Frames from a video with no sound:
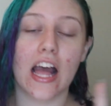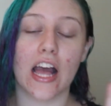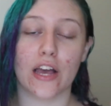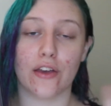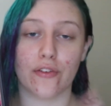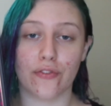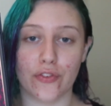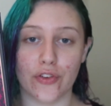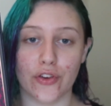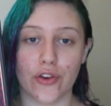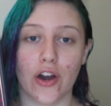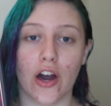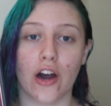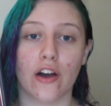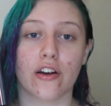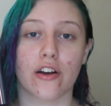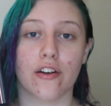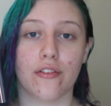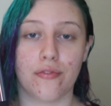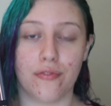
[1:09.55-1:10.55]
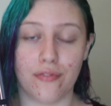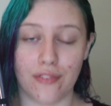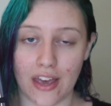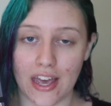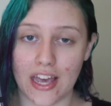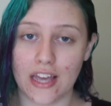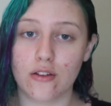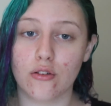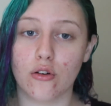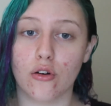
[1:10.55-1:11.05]
if you are a
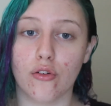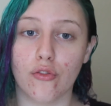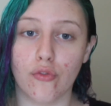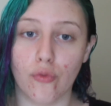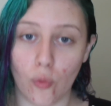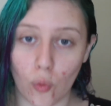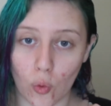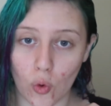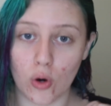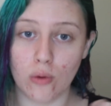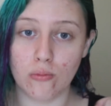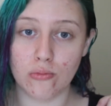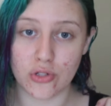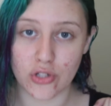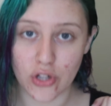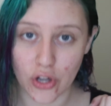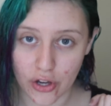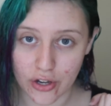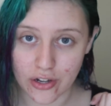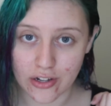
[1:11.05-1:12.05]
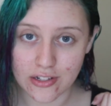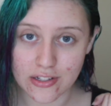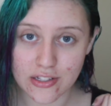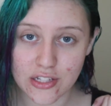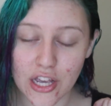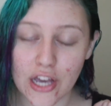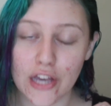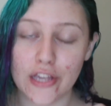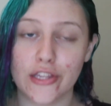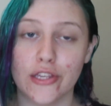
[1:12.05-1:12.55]
fan of warm tones,